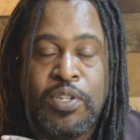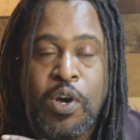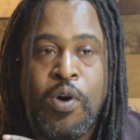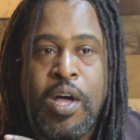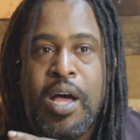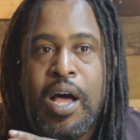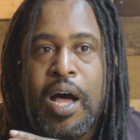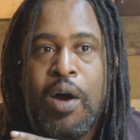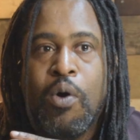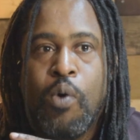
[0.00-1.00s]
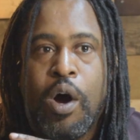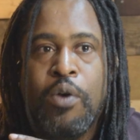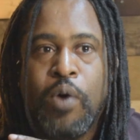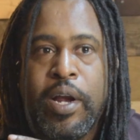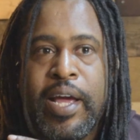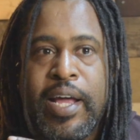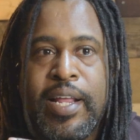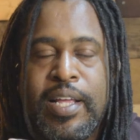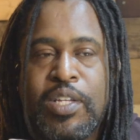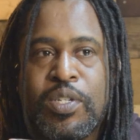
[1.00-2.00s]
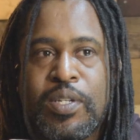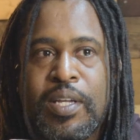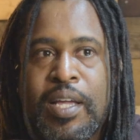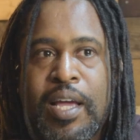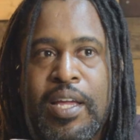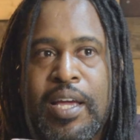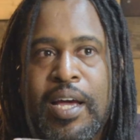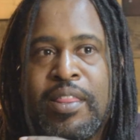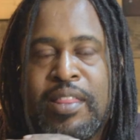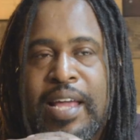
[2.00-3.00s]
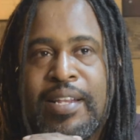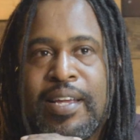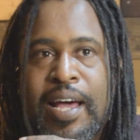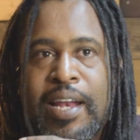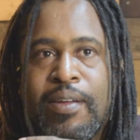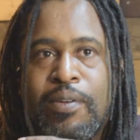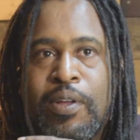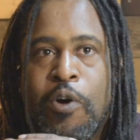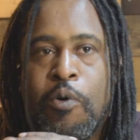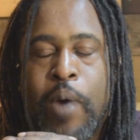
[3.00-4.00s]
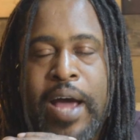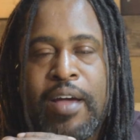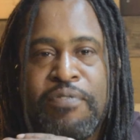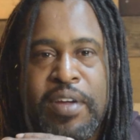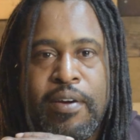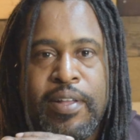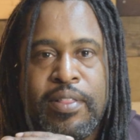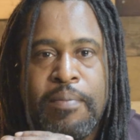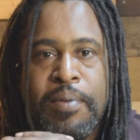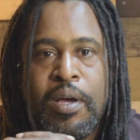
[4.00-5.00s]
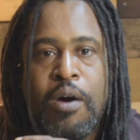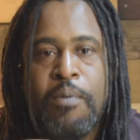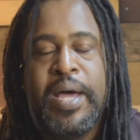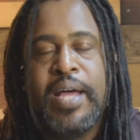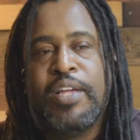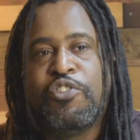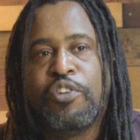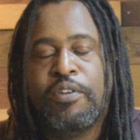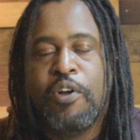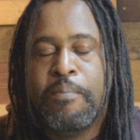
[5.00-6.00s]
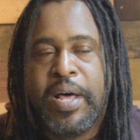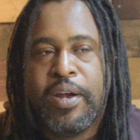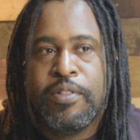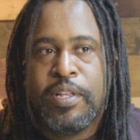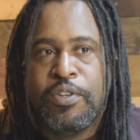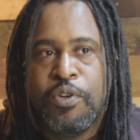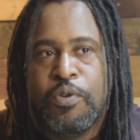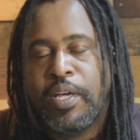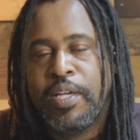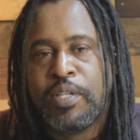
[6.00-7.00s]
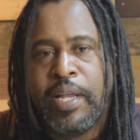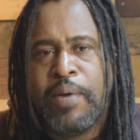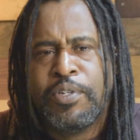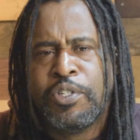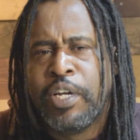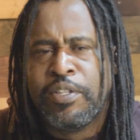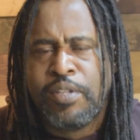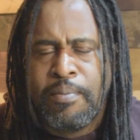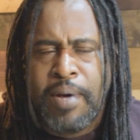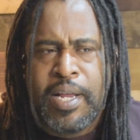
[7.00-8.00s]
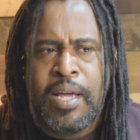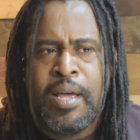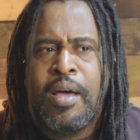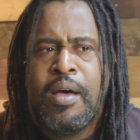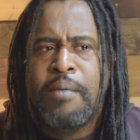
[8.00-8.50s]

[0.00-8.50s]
So, oh, on one hand, it is a thing to kind of you know wag a finger at them and go, man, they should have known better than to do this, and they were just chasing the money.